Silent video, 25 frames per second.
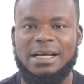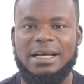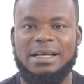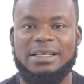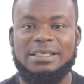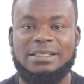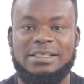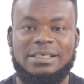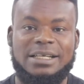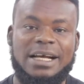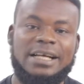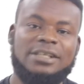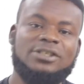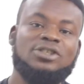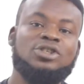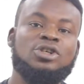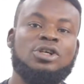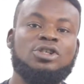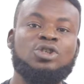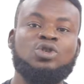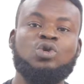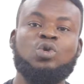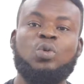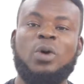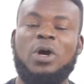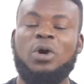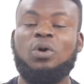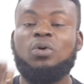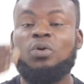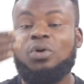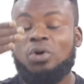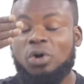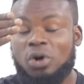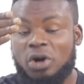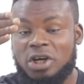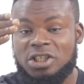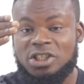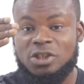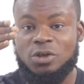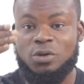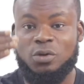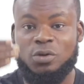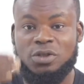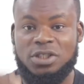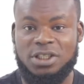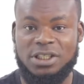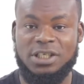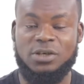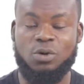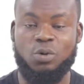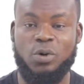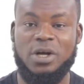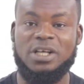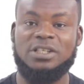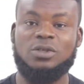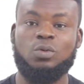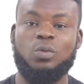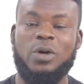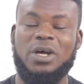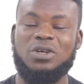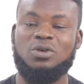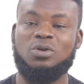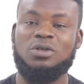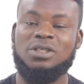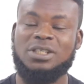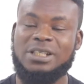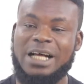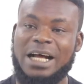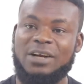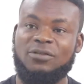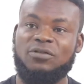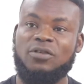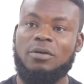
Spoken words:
Instead, just do a chronological sequence where you start